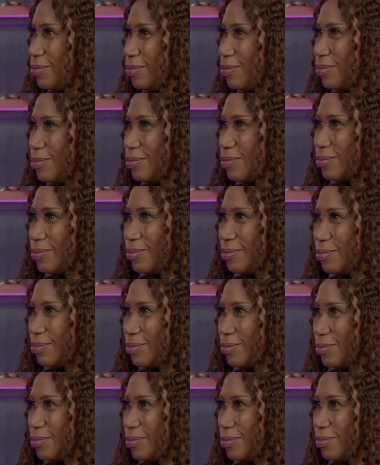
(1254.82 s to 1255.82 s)

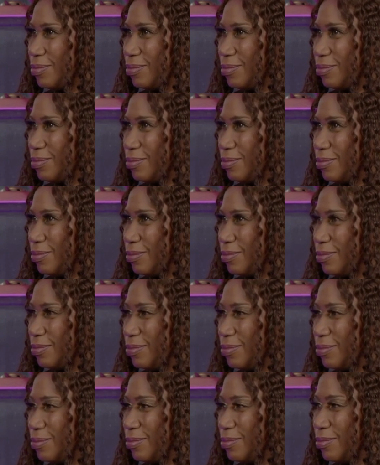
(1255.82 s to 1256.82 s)

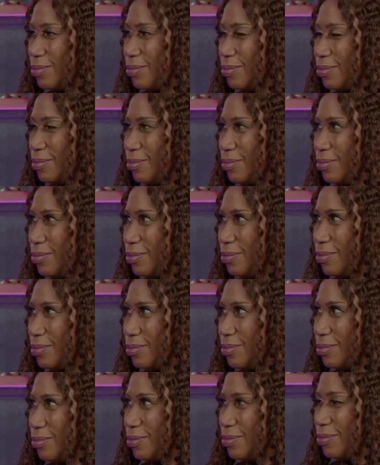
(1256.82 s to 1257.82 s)

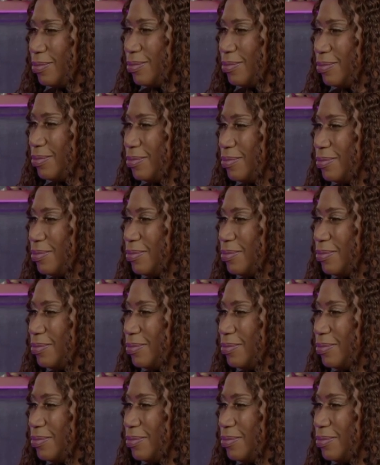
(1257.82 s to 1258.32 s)
This person isn't speaking.